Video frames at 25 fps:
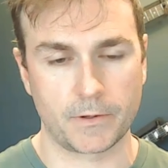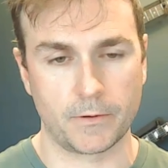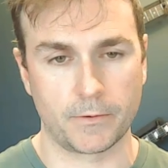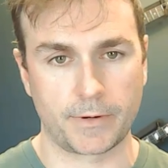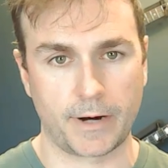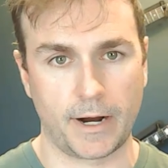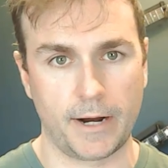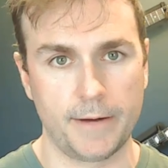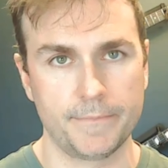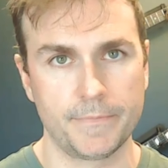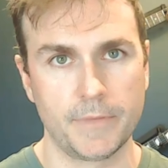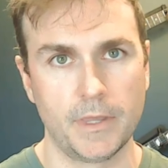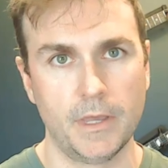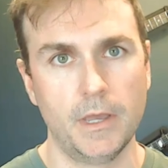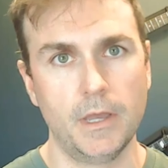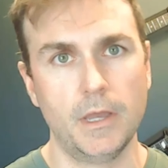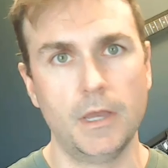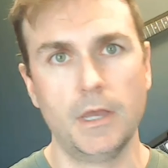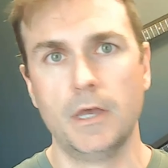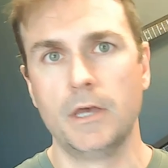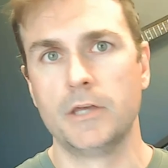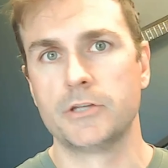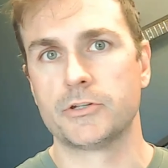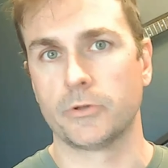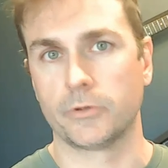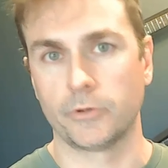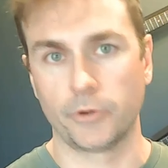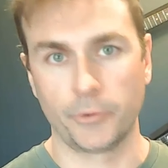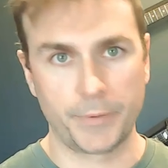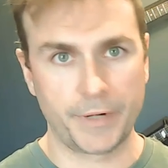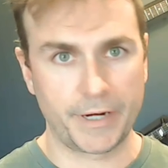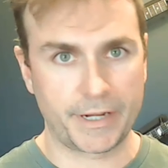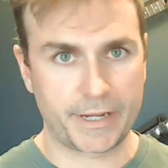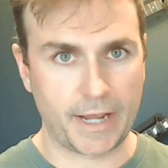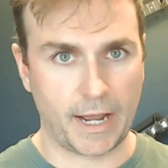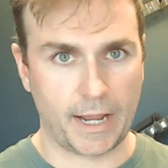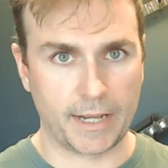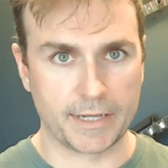Okay, so a little
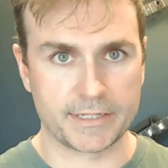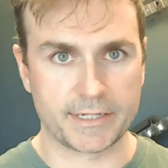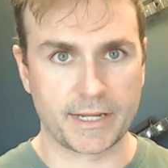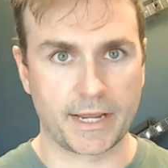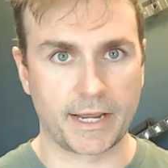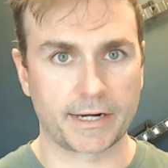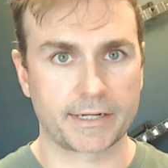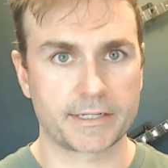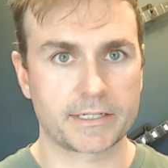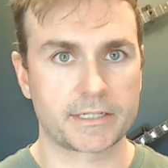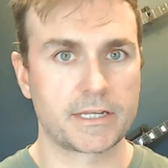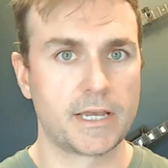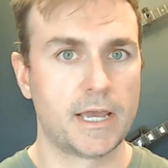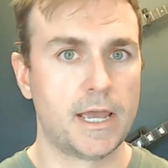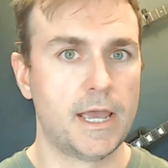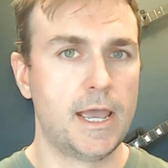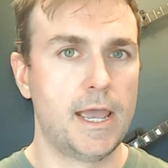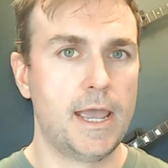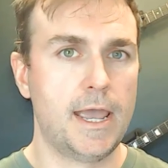bit of context.